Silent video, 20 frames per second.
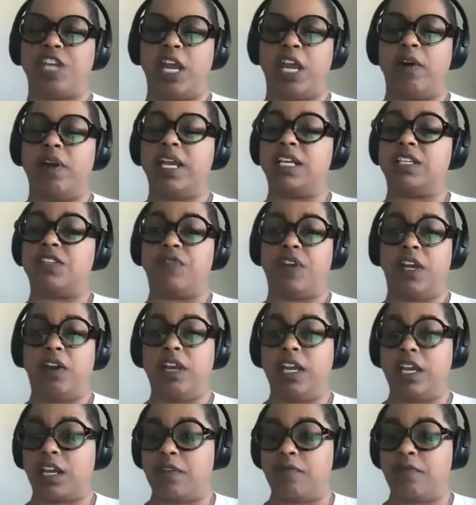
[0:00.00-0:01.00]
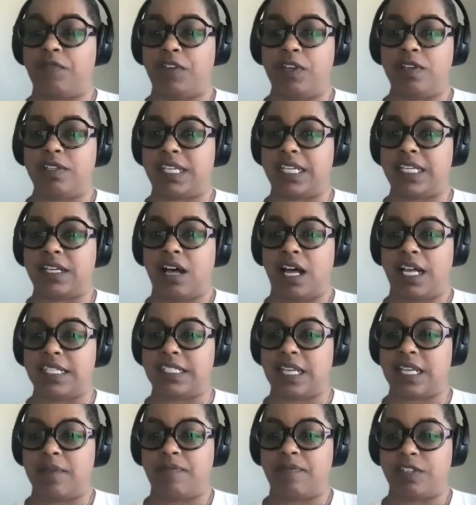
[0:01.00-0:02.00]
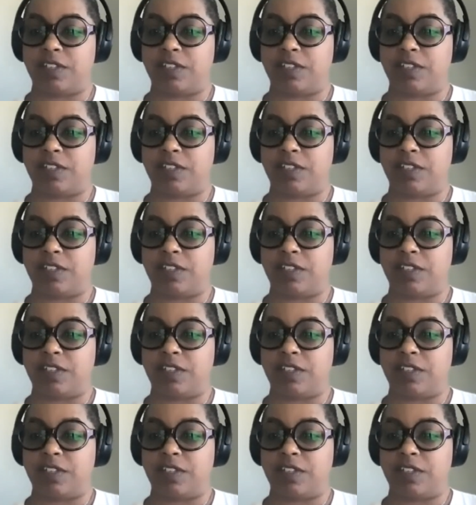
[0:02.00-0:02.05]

Sharing is very confusing concept.